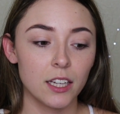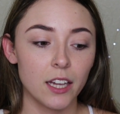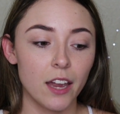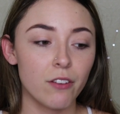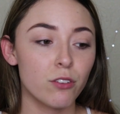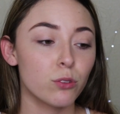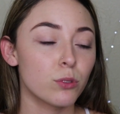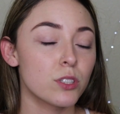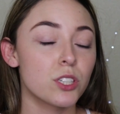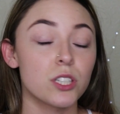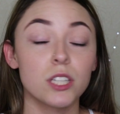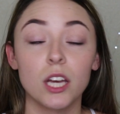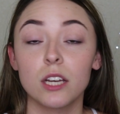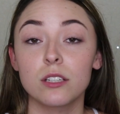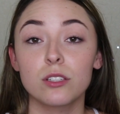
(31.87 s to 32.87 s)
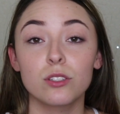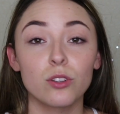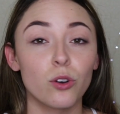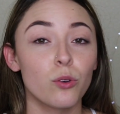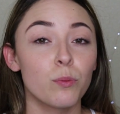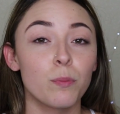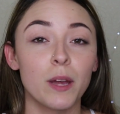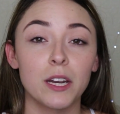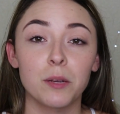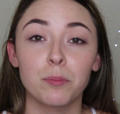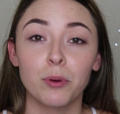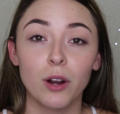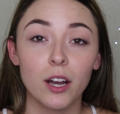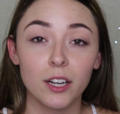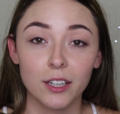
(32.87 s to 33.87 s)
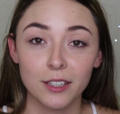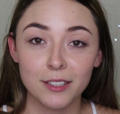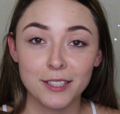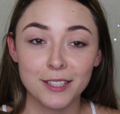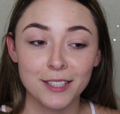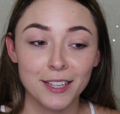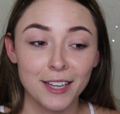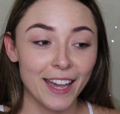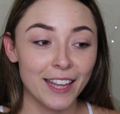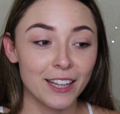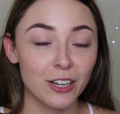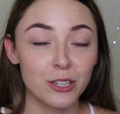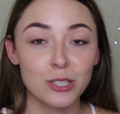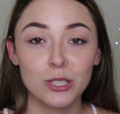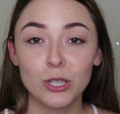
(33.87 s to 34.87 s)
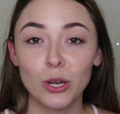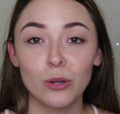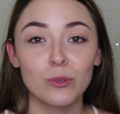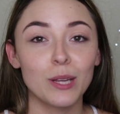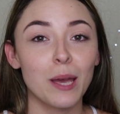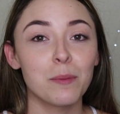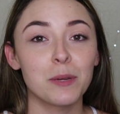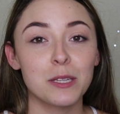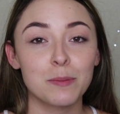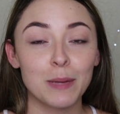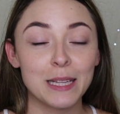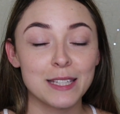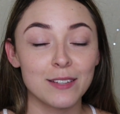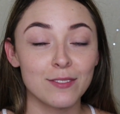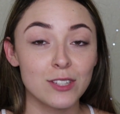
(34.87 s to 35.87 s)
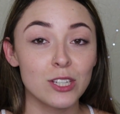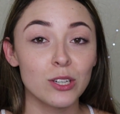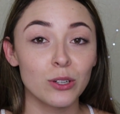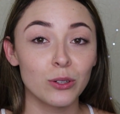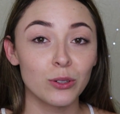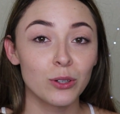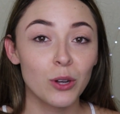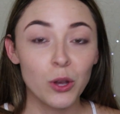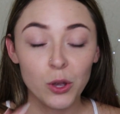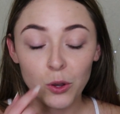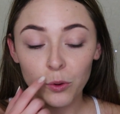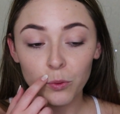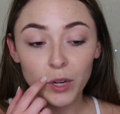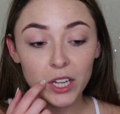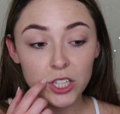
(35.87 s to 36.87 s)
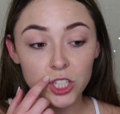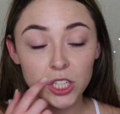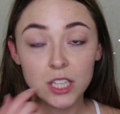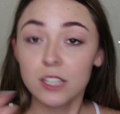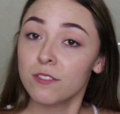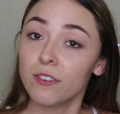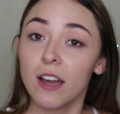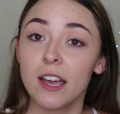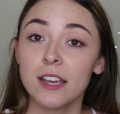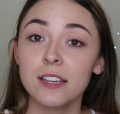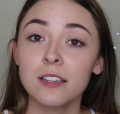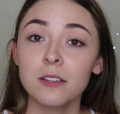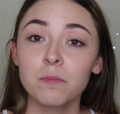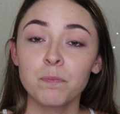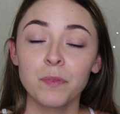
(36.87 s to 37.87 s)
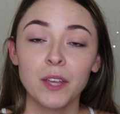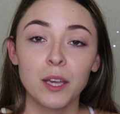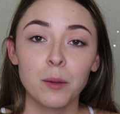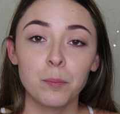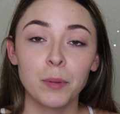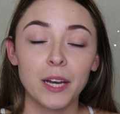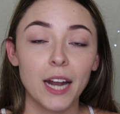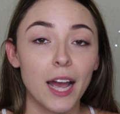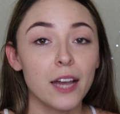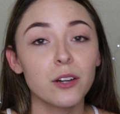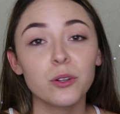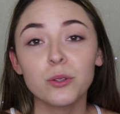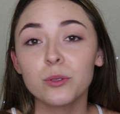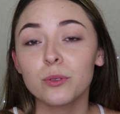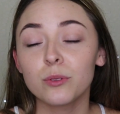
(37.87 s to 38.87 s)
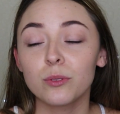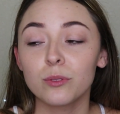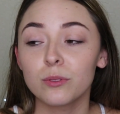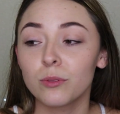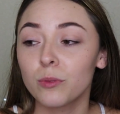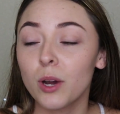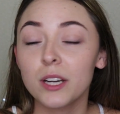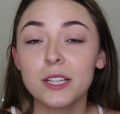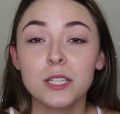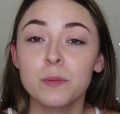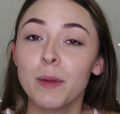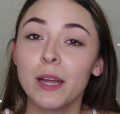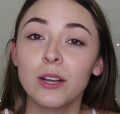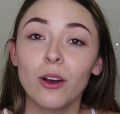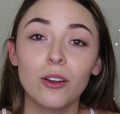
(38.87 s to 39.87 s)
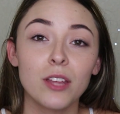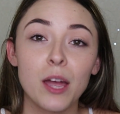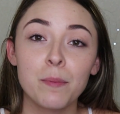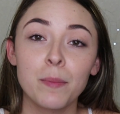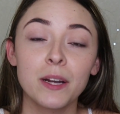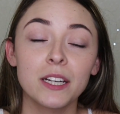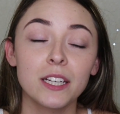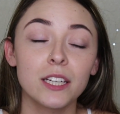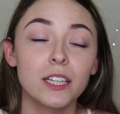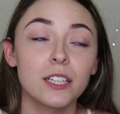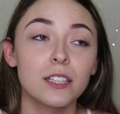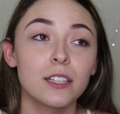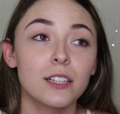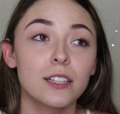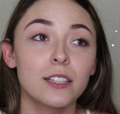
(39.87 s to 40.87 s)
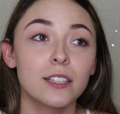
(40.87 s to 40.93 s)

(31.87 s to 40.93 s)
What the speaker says: everyone just has so many products and they're so damn expensive too, which is fine, but I don't want to spend all that money